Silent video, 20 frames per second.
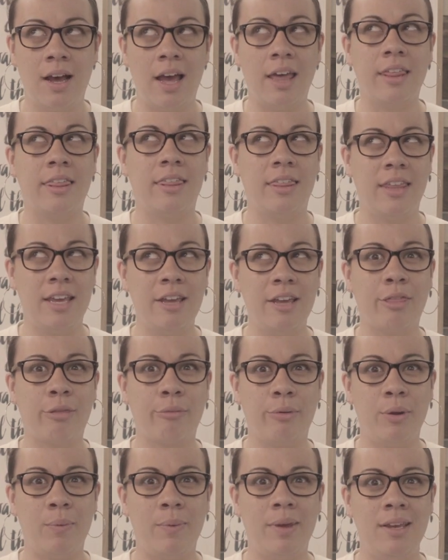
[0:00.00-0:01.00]
I think
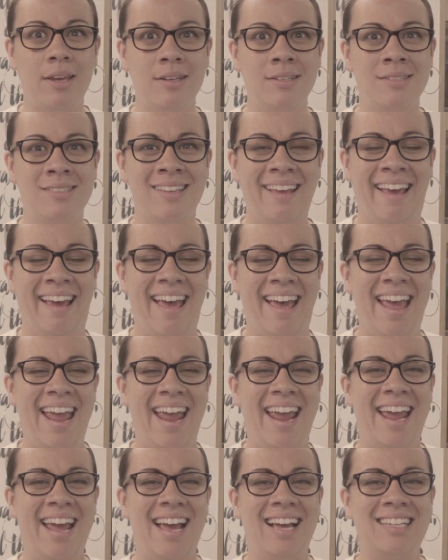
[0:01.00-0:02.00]
three weeks,
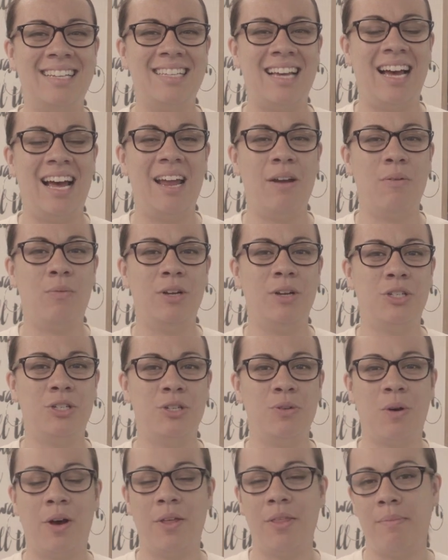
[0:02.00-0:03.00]
and I
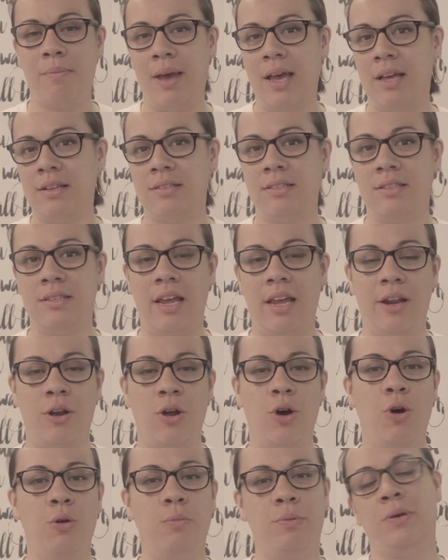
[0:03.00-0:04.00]
wish you all the best and
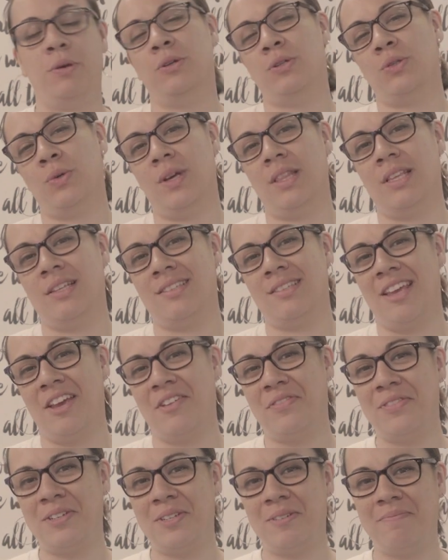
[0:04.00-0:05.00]
hope you enjoy this
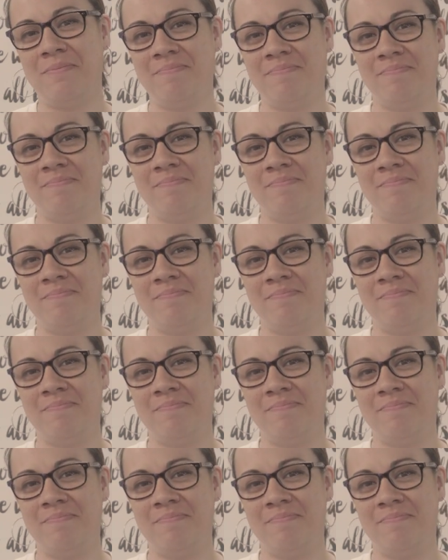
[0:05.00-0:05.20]
gift.